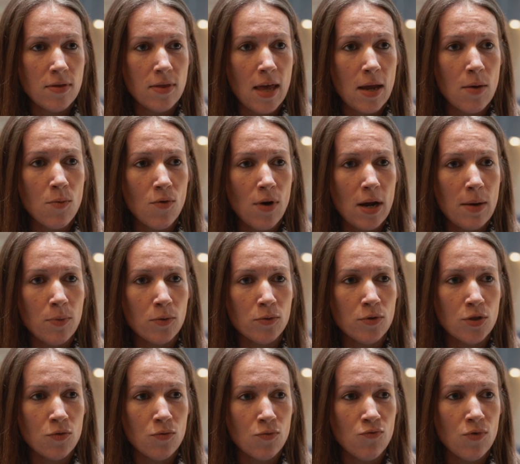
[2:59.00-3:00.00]
were able
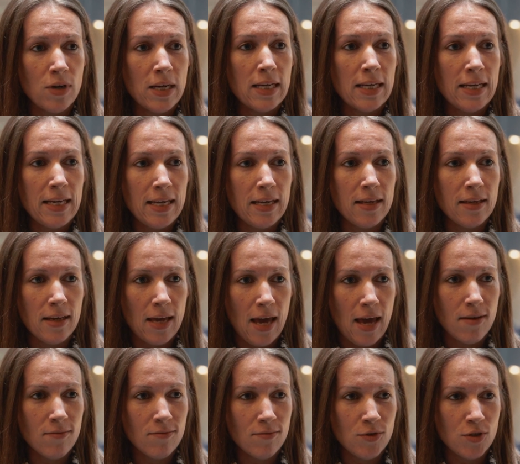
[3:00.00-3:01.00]
to really
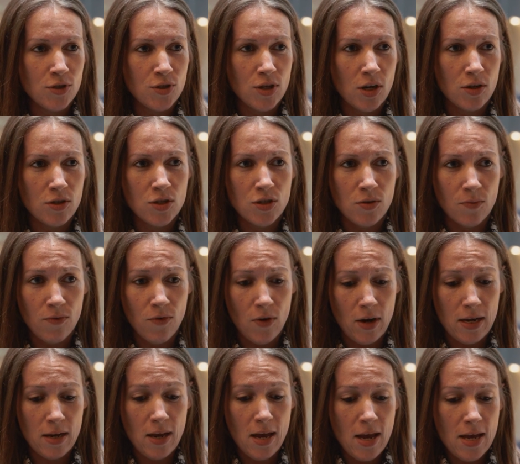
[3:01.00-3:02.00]
get to touch some
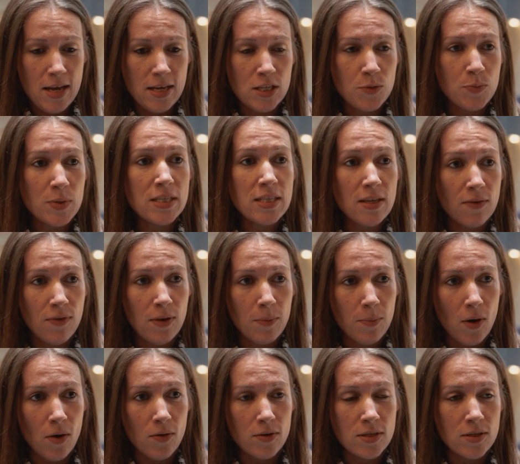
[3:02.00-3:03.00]
very specific
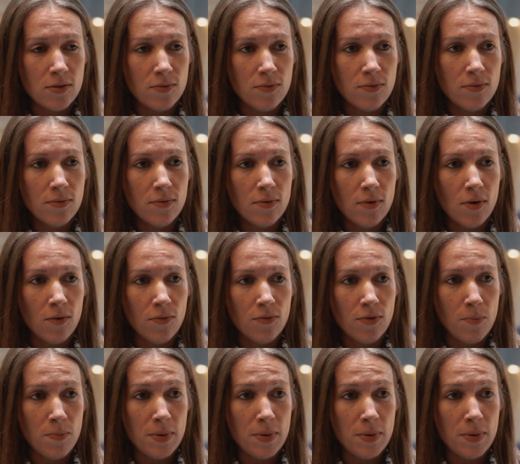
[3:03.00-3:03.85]
parts of the